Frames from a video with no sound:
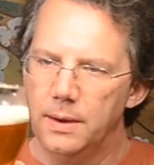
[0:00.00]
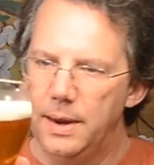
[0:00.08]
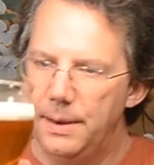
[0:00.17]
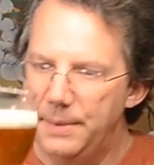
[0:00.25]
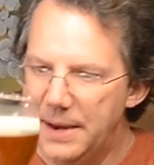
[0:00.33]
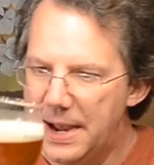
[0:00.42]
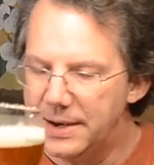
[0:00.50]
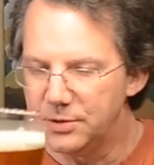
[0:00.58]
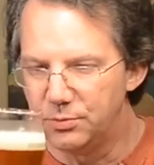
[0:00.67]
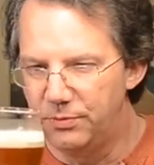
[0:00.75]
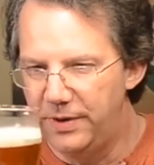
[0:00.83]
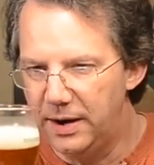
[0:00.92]
And I mean, that is
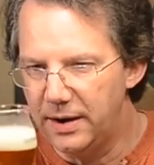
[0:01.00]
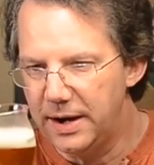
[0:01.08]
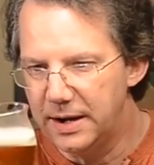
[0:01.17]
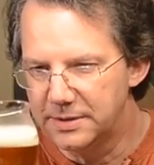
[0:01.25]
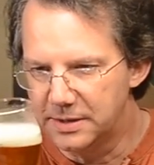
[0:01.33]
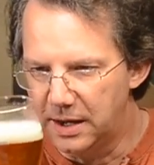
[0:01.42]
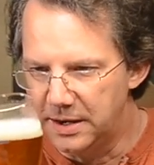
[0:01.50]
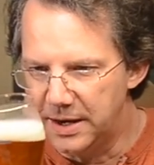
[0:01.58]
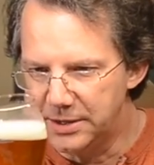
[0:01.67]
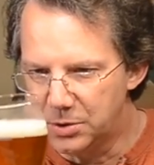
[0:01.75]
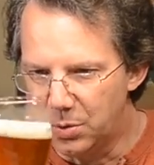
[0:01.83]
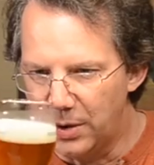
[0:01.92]
very, it's got a
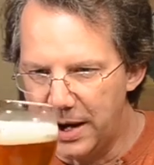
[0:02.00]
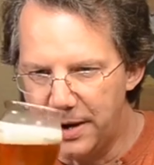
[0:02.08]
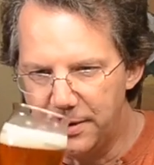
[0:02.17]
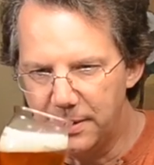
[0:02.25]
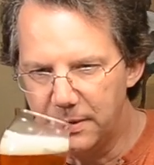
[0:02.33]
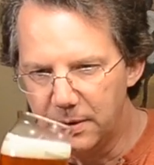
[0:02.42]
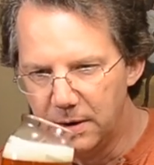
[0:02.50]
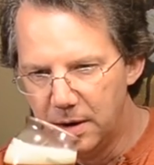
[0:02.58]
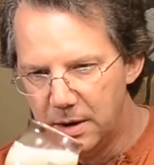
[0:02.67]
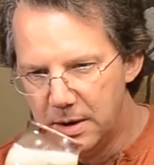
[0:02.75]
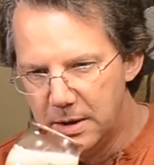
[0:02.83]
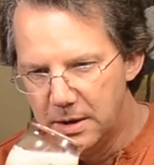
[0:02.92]
nice coriander
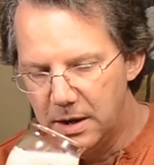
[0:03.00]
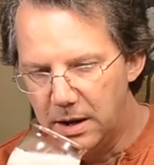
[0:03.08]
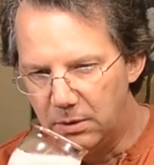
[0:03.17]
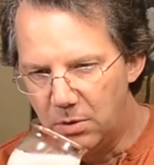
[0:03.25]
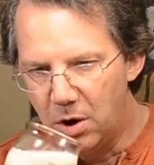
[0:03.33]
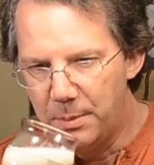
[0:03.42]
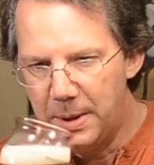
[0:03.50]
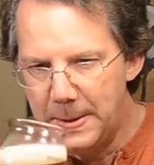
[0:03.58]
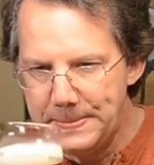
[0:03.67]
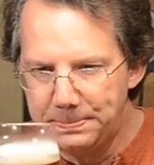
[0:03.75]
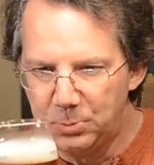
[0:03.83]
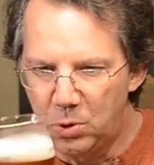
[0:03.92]

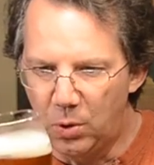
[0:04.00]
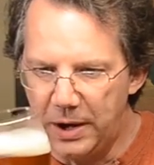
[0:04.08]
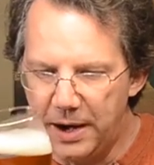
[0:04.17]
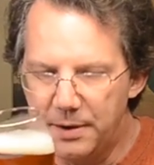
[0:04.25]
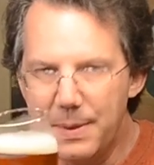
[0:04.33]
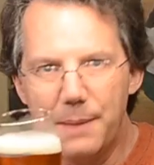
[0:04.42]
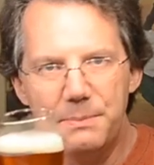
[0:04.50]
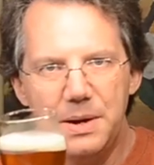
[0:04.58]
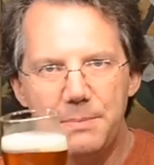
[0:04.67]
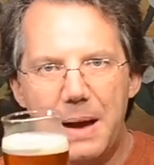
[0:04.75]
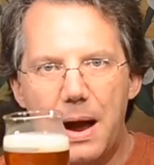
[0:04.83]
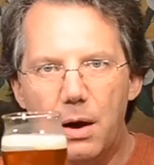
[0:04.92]
aroma, coriander about
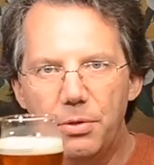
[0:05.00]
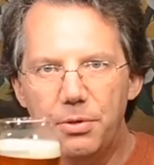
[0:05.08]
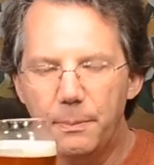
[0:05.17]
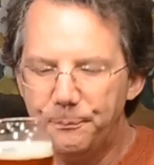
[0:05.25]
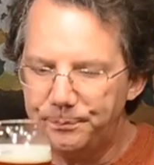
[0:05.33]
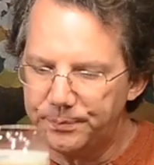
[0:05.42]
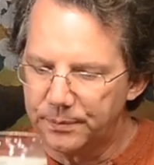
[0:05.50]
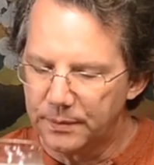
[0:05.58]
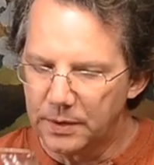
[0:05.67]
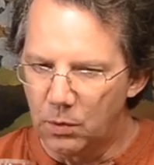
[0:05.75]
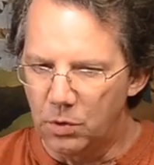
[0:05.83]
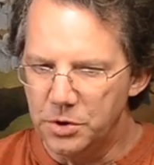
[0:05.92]
mid-mouth,
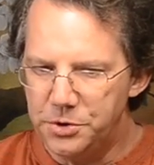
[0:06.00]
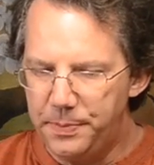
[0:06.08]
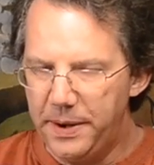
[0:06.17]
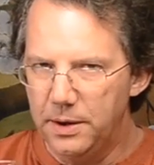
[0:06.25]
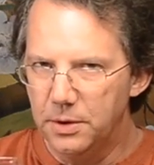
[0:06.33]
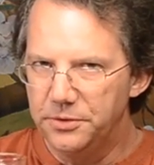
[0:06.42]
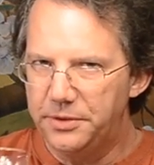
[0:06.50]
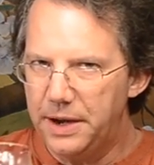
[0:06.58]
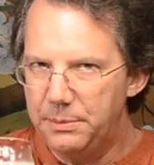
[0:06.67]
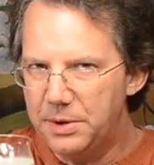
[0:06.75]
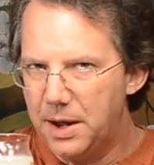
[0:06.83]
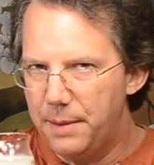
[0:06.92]
orange peel at the
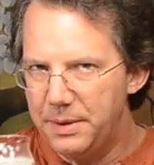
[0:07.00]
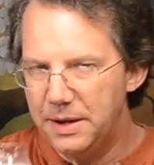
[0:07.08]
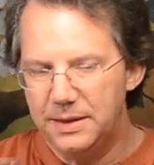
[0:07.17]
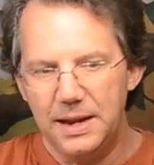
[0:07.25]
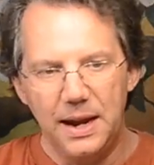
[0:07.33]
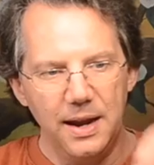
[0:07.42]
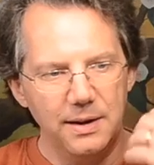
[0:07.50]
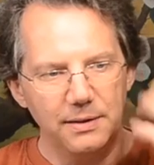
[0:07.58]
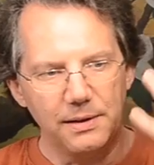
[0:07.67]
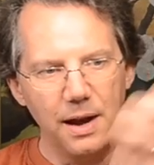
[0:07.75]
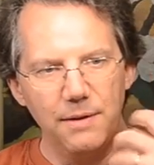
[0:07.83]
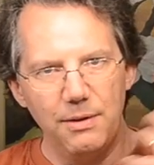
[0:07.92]
same time, and at the end it's
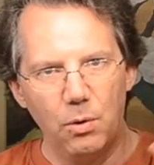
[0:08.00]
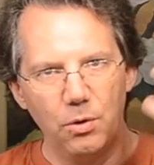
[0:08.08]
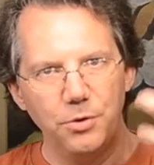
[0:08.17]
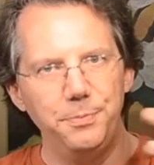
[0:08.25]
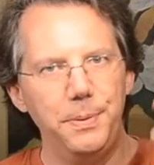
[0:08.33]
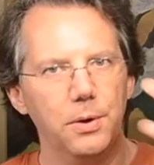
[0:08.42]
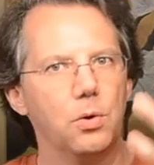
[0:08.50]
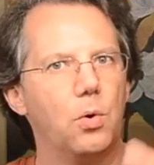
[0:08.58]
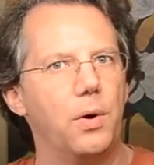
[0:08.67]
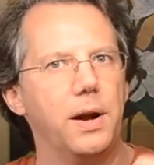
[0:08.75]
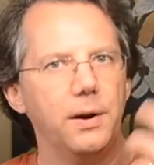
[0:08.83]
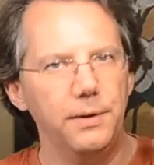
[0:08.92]
kind of the orange peel and
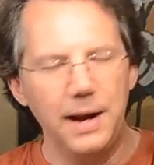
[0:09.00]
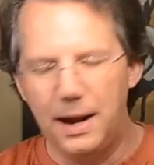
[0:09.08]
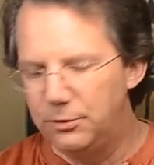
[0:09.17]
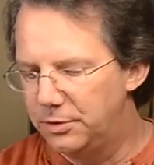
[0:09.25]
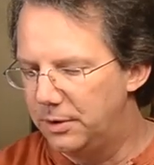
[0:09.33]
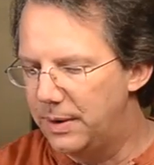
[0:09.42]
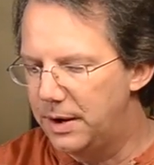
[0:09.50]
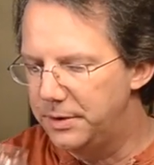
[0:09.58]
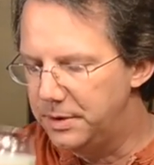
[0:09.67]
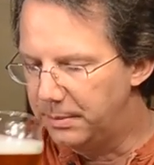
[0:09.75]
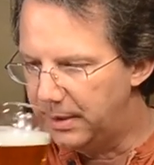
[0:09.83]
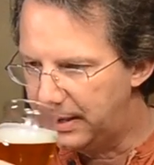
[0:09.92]
coriander dancing around
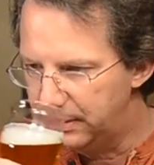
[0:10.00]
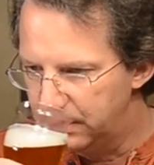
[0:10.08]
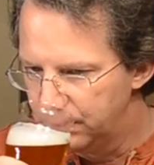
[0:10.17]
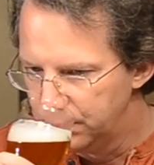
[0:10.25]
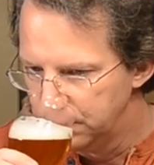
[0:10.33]
in your breath.